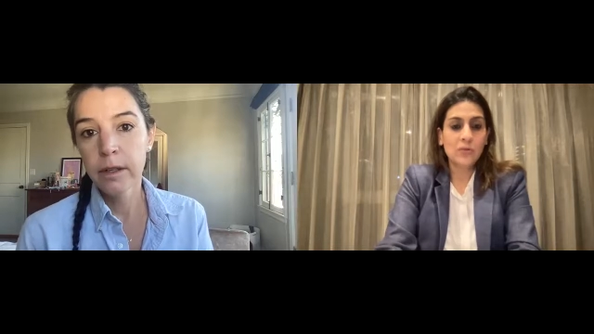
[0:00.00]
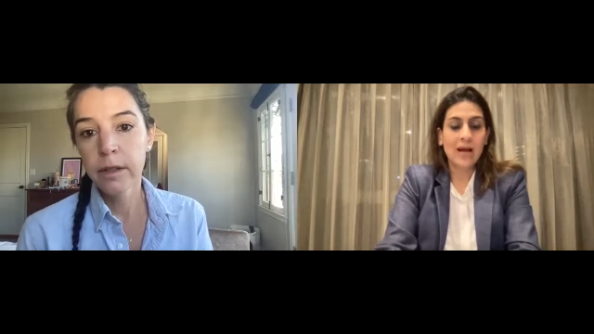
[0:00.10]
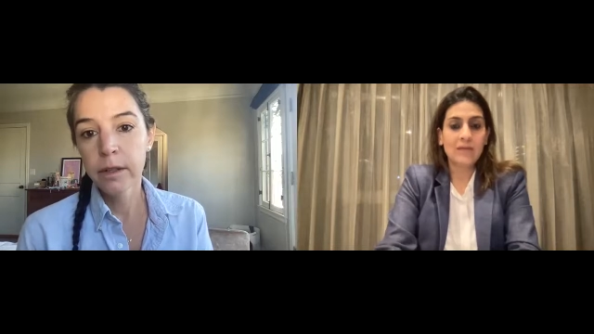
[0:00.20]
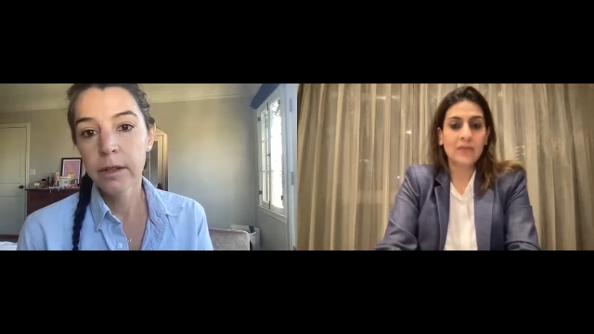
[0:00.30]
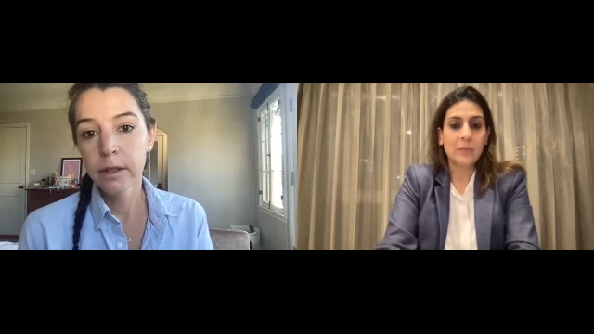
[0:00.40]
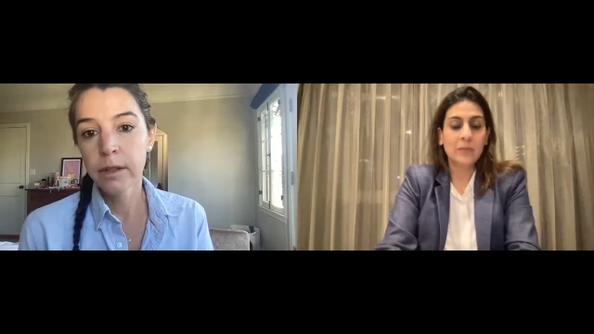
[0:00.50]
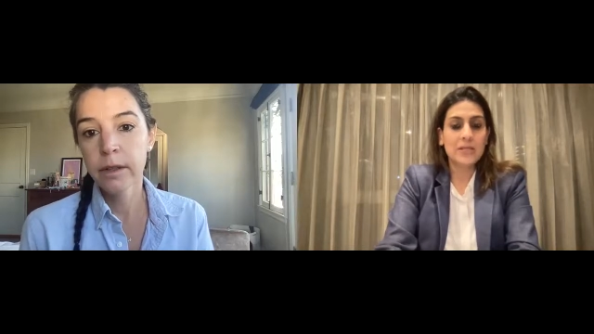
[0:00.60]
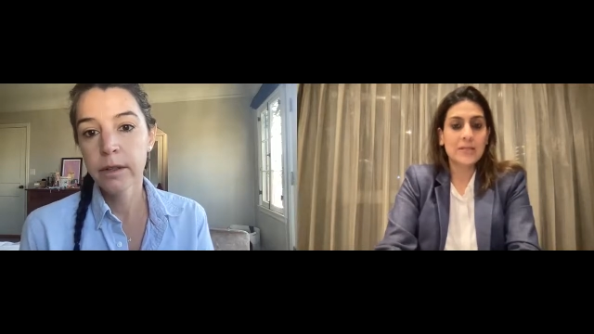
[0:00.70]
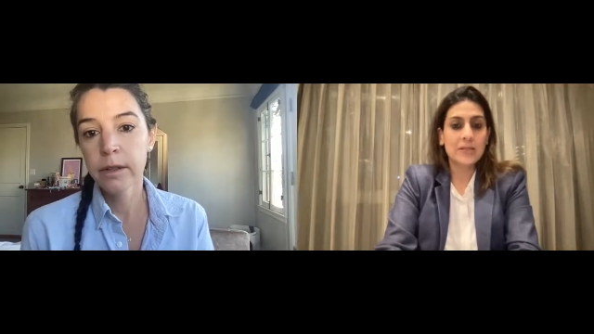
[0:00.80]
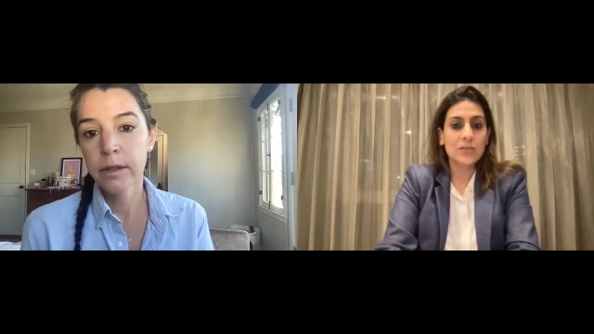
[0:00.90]
Speaker 1: to have that
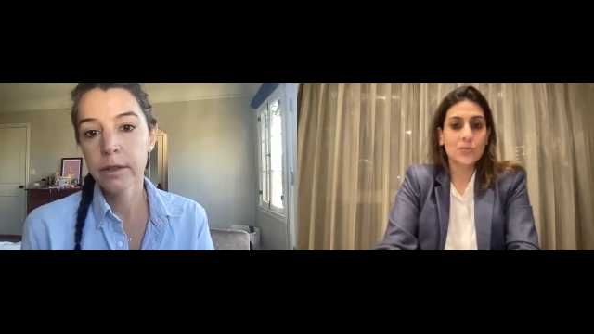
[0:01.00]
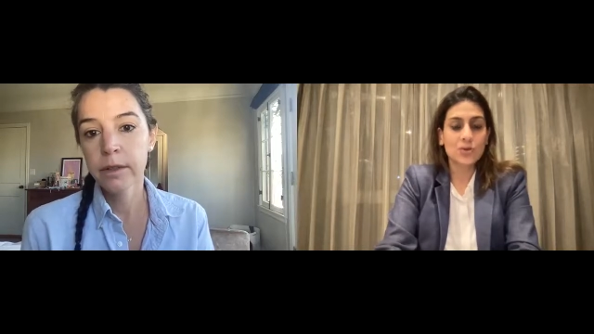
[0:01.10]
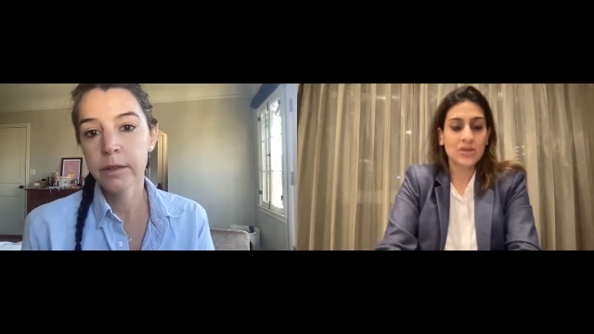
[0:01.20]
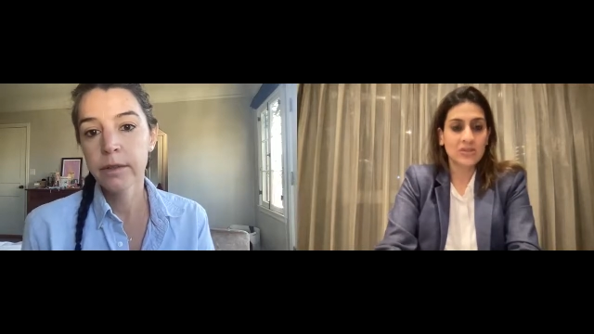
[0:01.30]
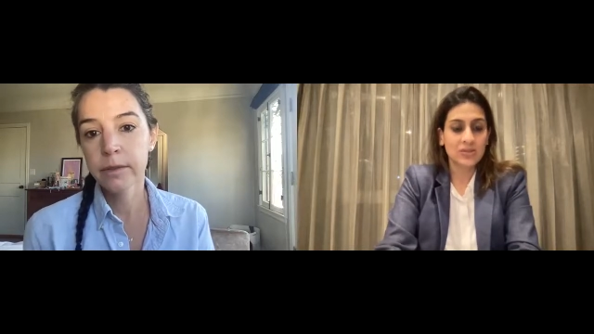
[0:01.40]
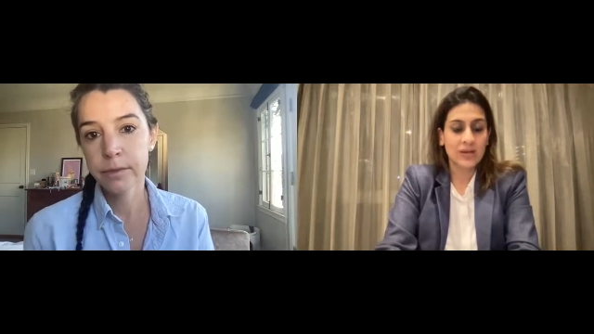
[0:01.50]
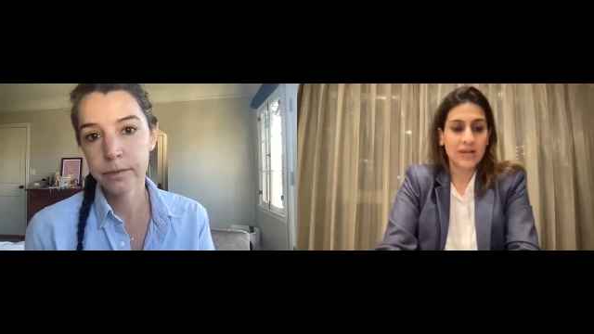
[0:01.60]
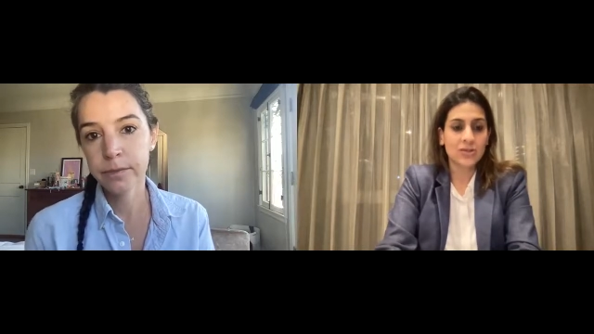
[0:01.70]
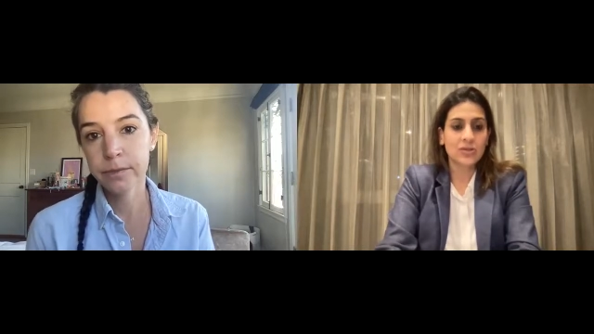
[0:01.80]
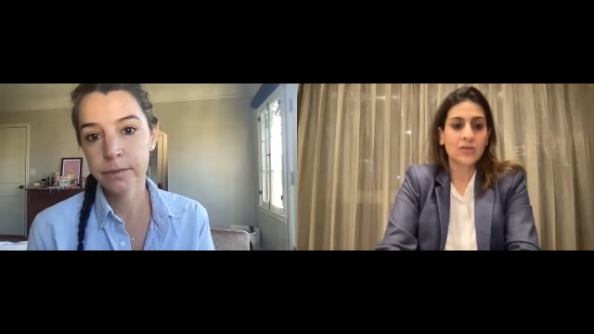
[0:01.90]
basic social
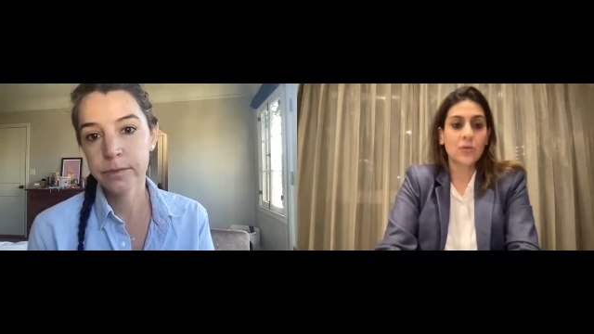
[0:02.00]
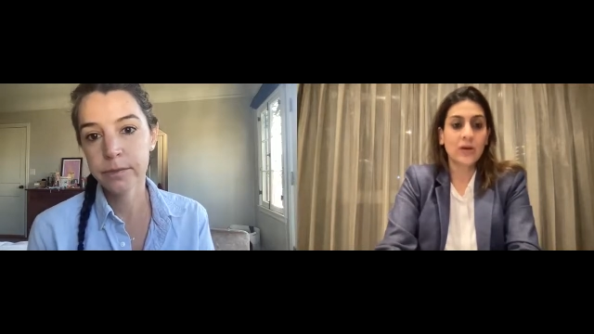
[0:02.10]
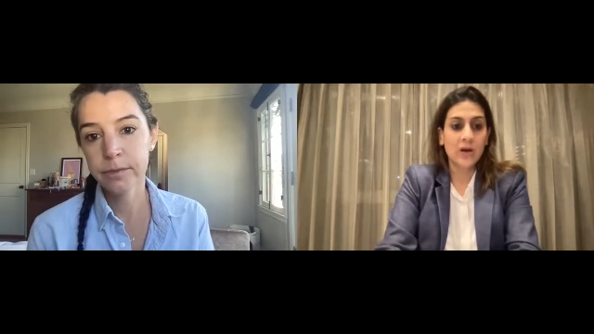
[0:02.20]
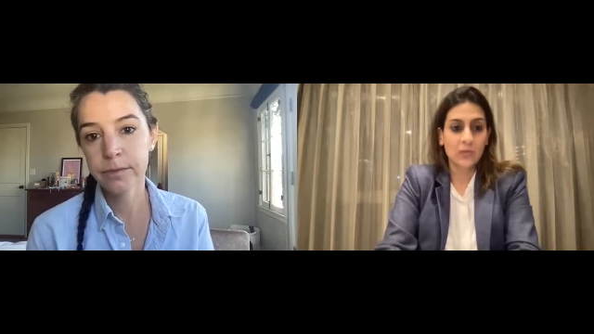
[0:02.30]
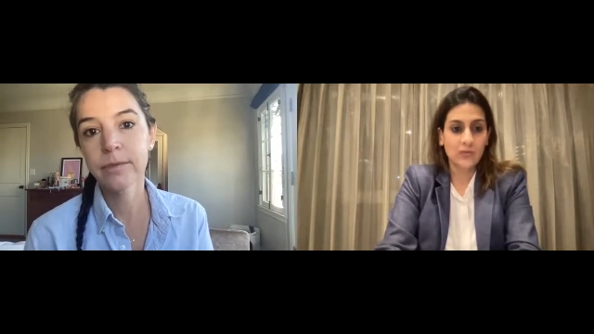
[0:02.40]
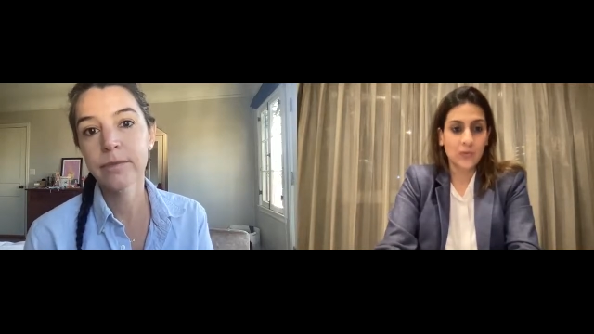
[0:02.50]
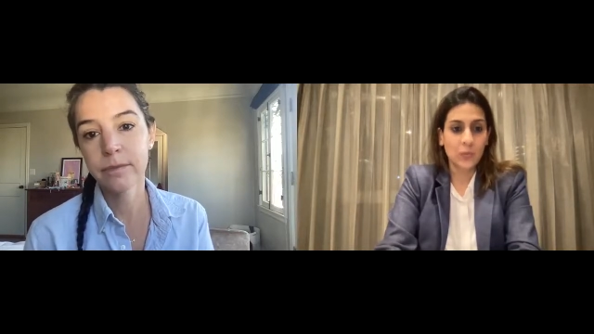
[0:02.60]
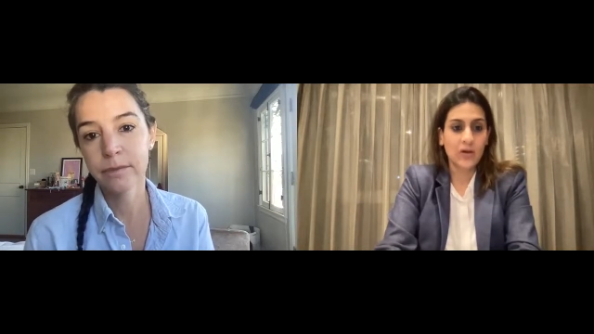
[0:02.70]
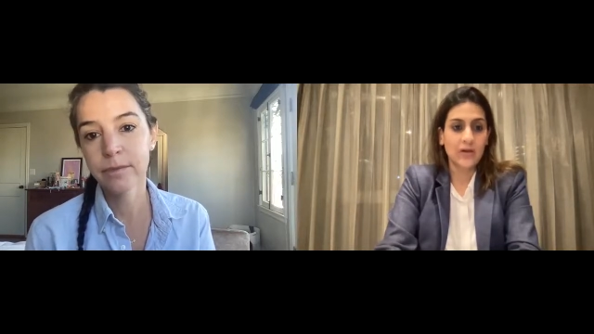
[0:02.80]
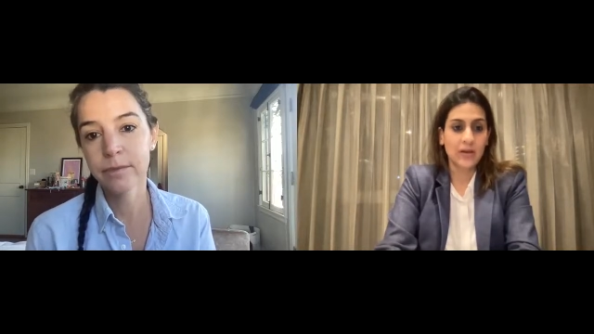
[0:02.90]
interaction going out in the
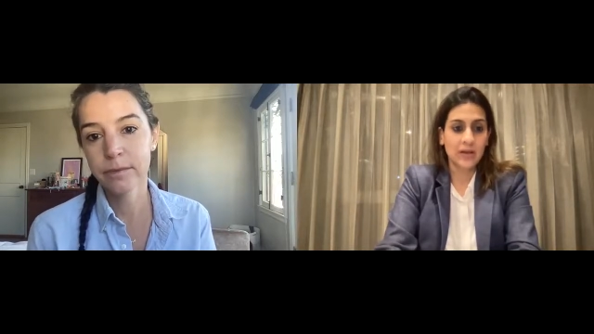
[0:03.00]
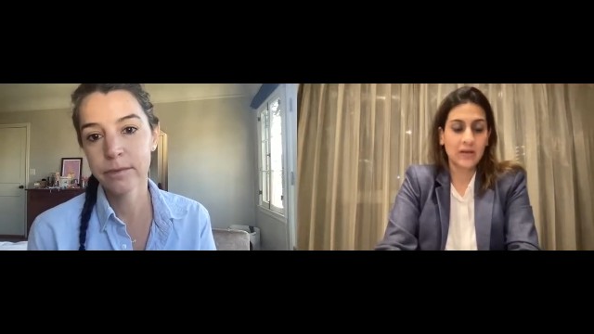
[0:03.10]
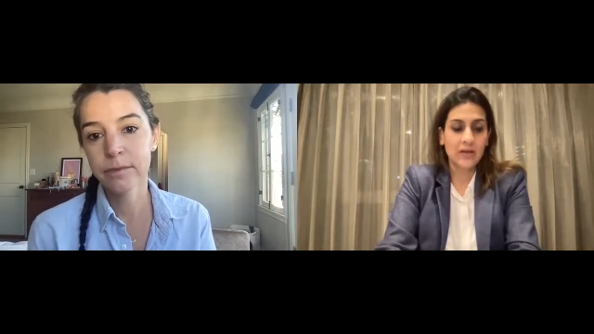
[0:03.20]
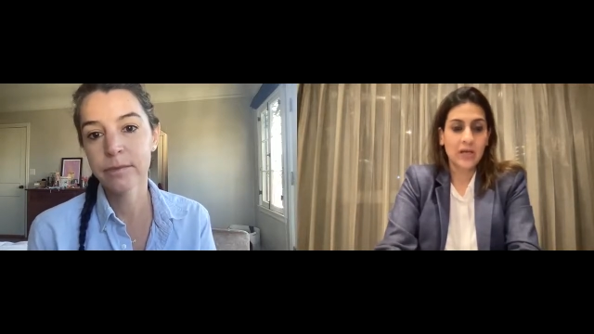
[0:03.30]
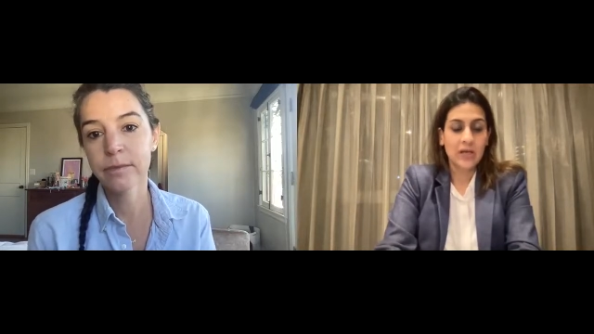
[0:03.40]
world again